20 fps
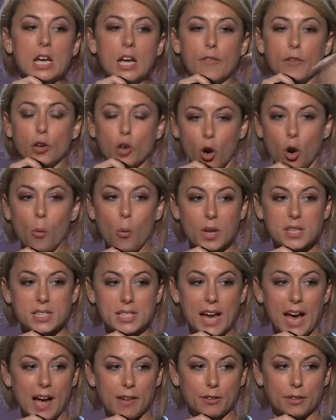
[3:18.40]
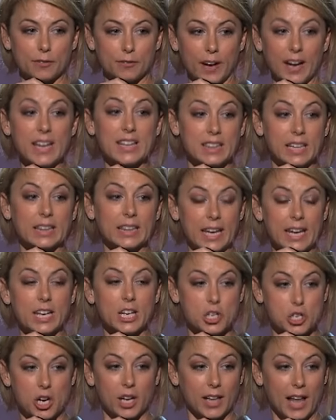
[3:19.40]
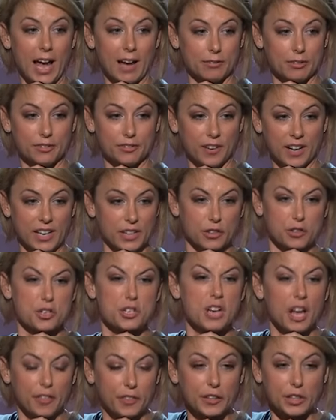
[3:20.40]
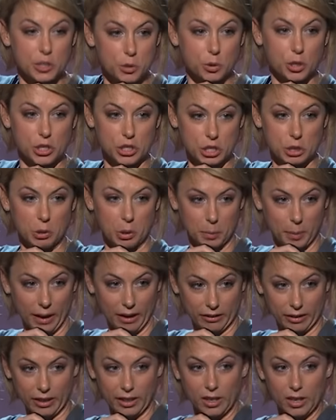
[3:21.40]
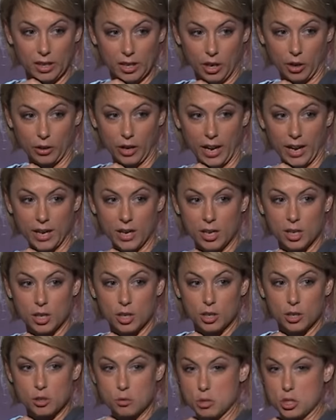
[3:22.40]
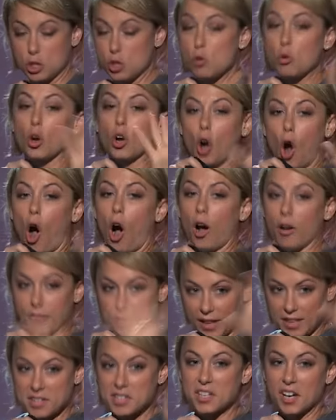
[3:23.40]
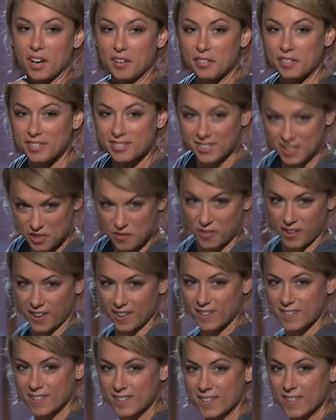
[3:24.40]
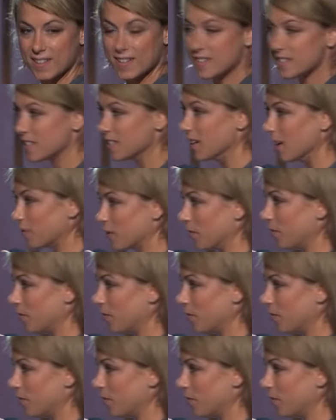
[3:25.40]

if a girl wants to have a fight, the lady shall have a fight. There's nothing you can do about it, okay? You can cough. That's enough. That's fine. It's enough to